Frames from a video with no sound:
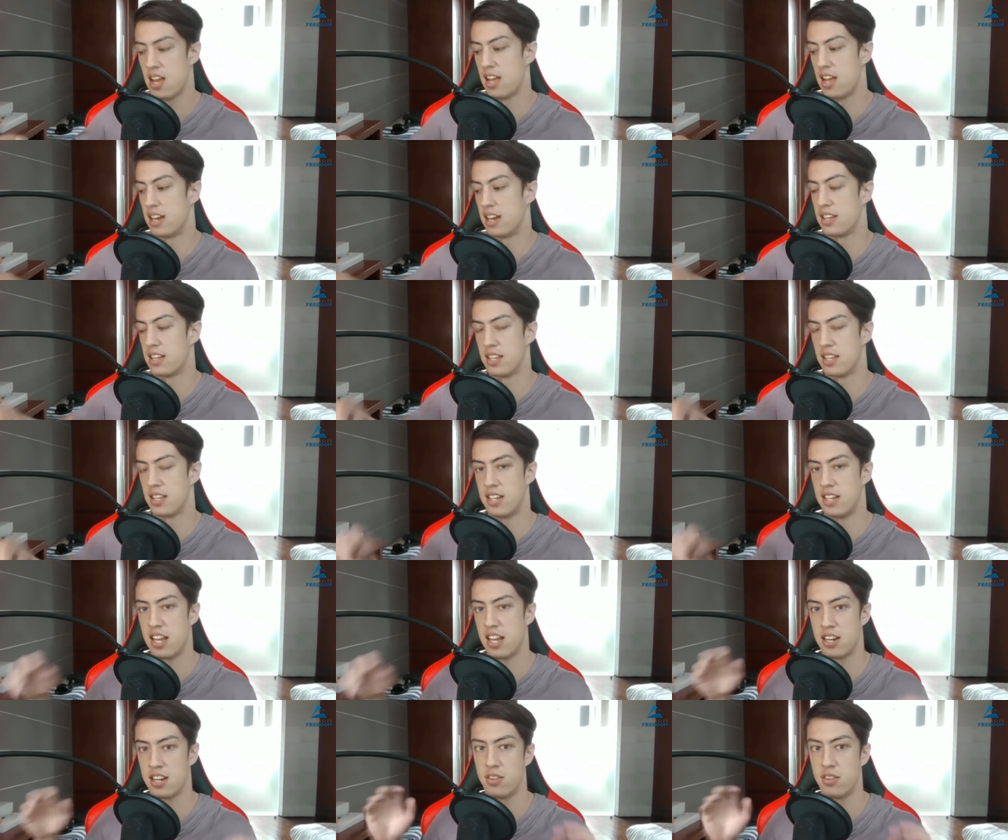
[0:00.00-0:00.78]
and get the
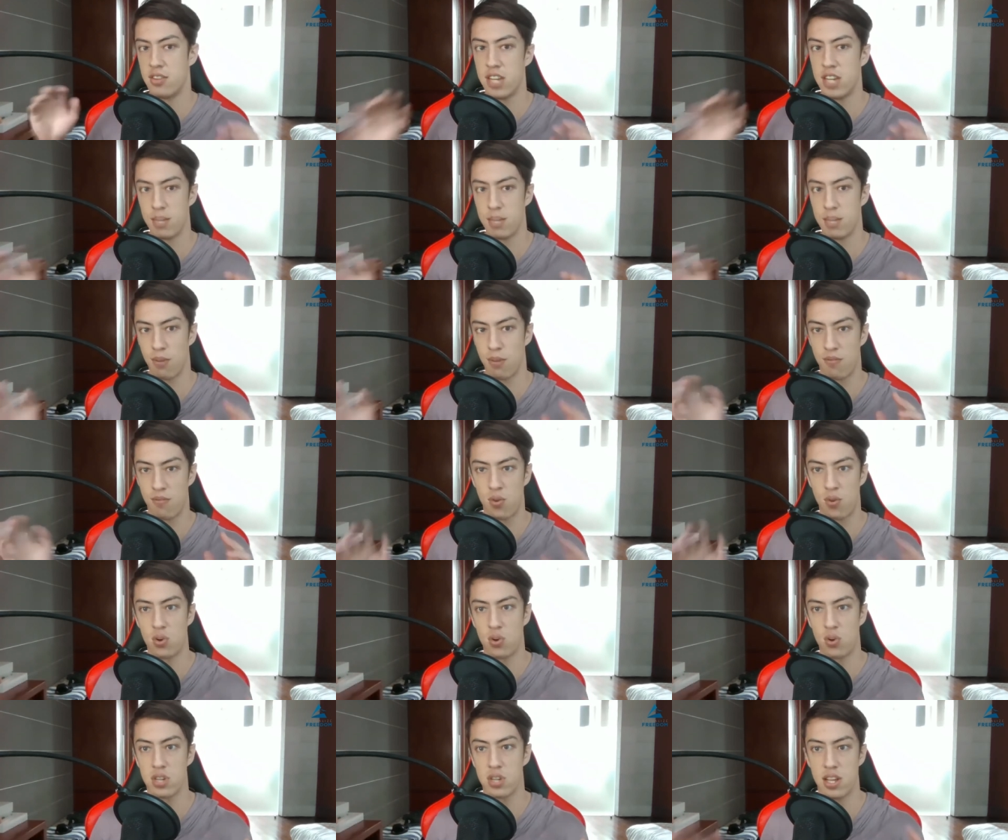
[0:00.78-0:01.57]
data you need
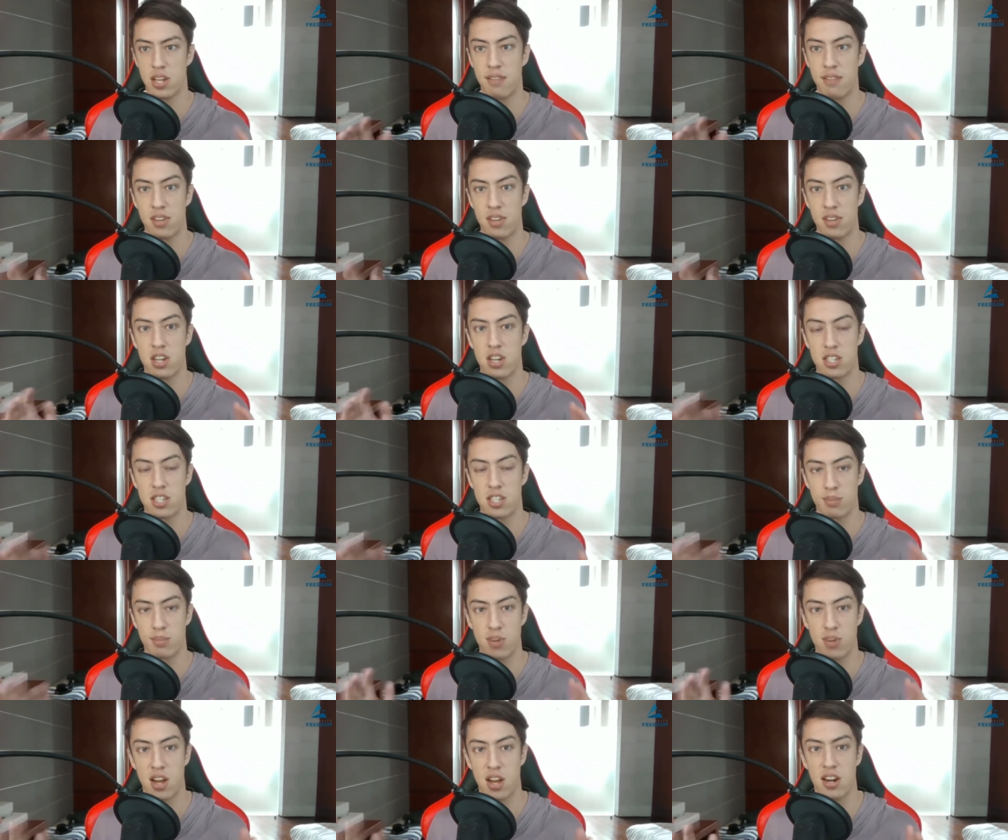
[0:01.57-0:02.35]
before you even launch your
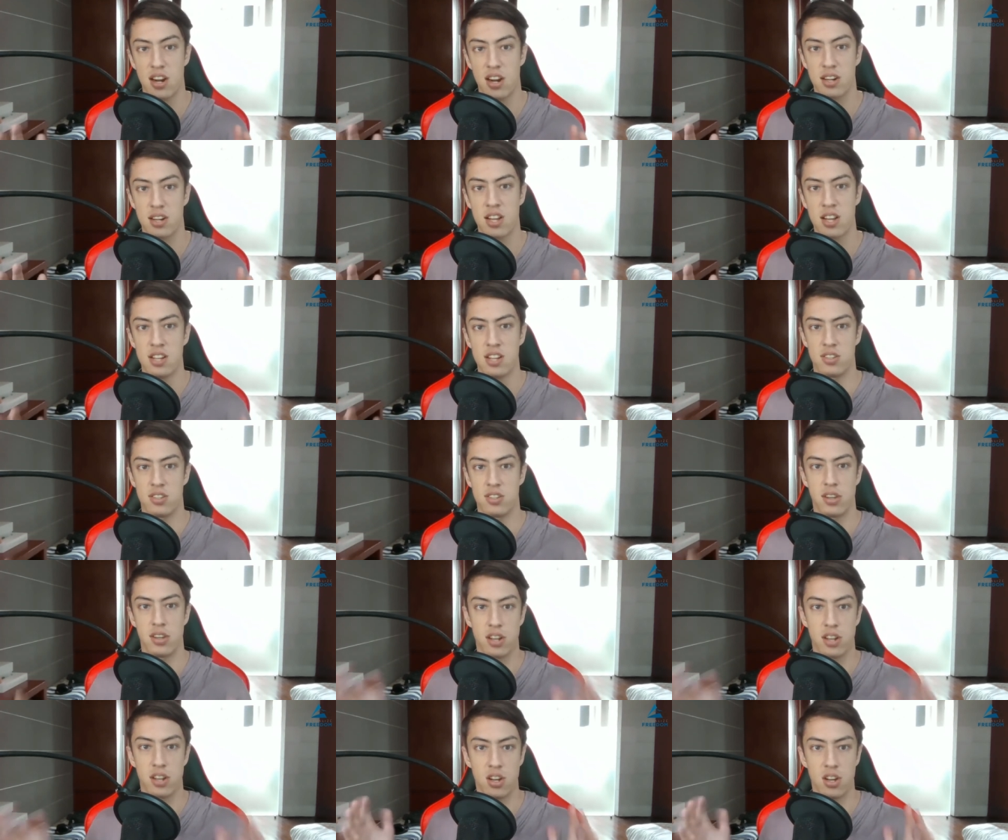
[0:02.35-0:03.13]
product so
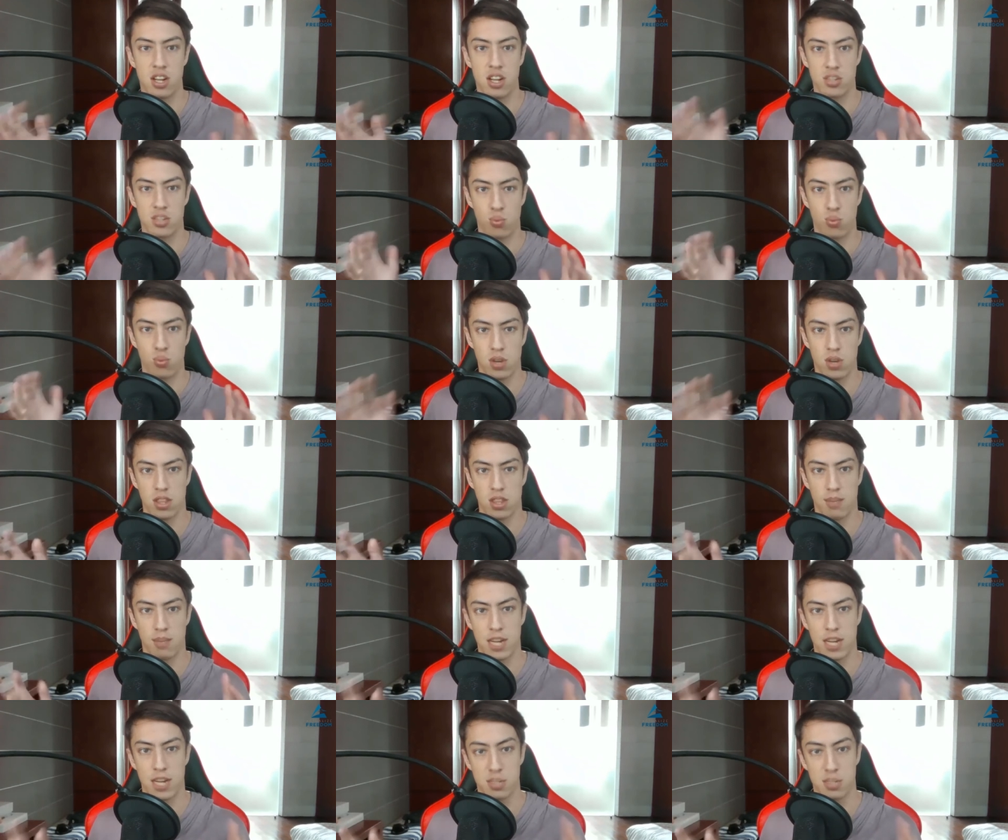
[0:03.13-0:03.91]
you can launch with the
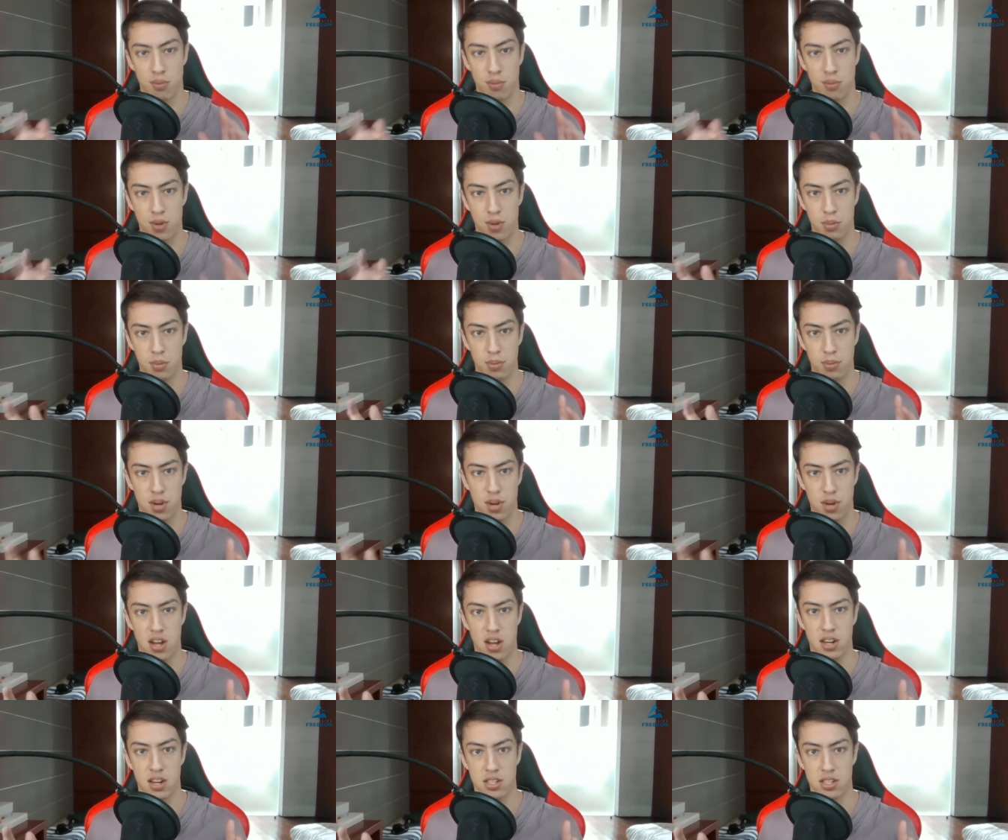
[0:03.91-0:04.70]
best performing
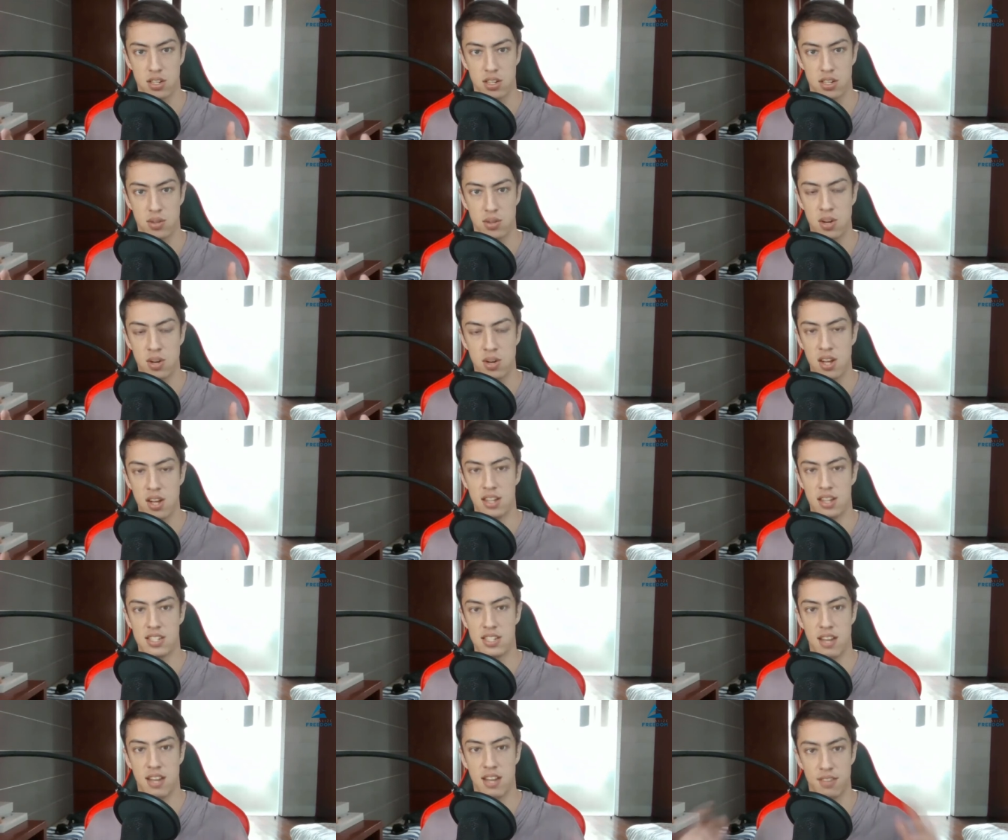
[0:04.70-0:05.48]
products. So
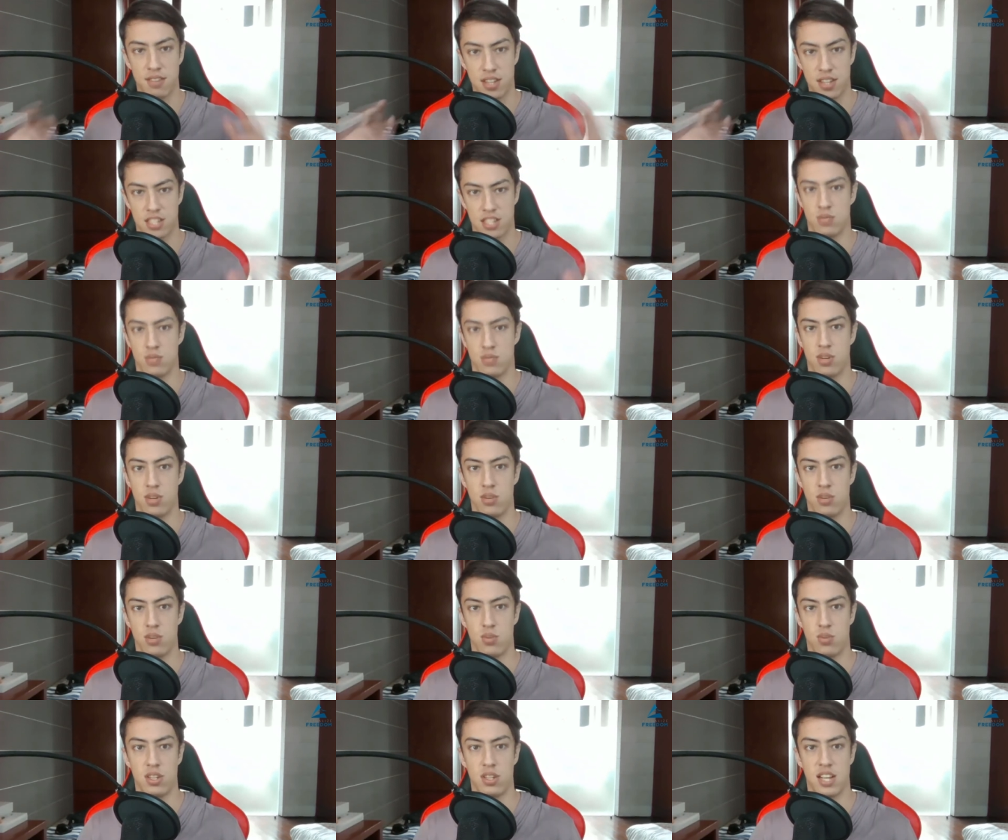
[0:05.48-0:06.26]
let's dive into this
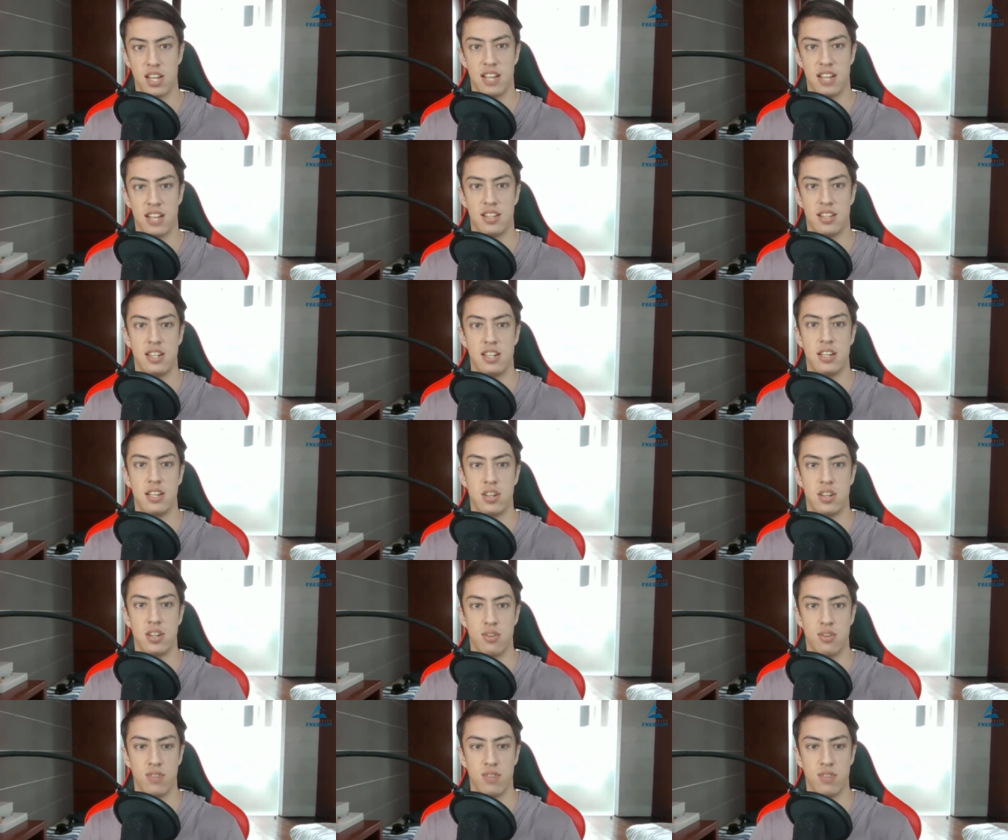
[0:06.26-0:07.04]
one with Anthony
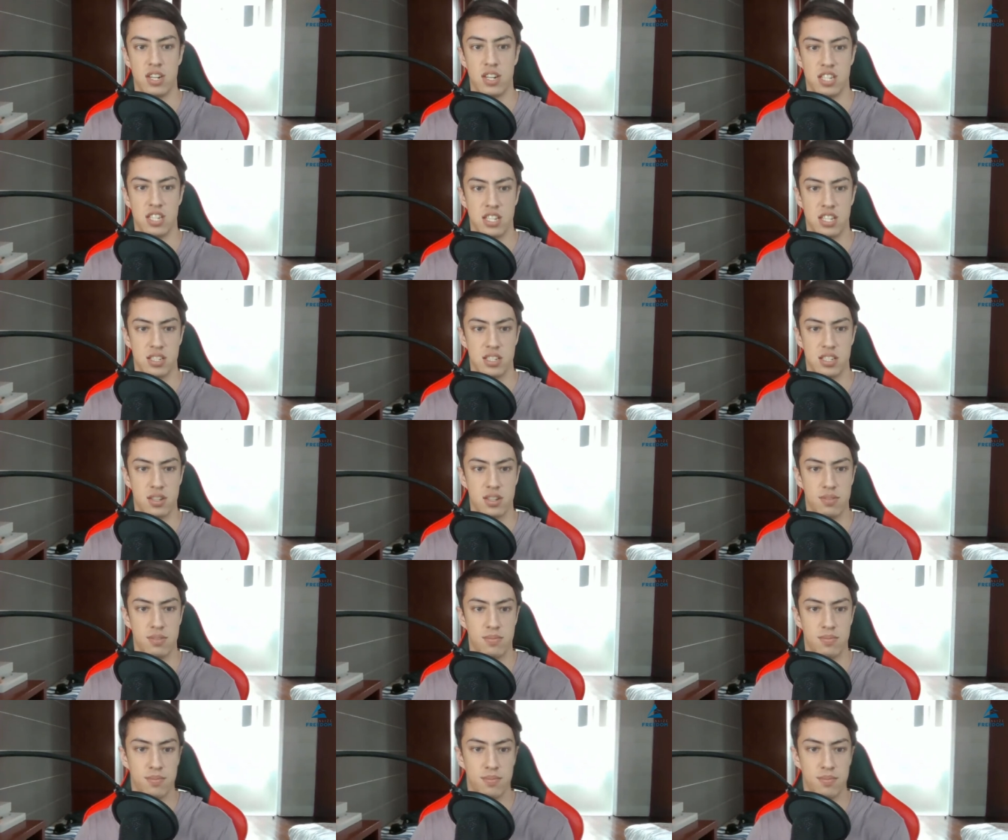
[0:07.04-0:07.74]
Cofrancesco.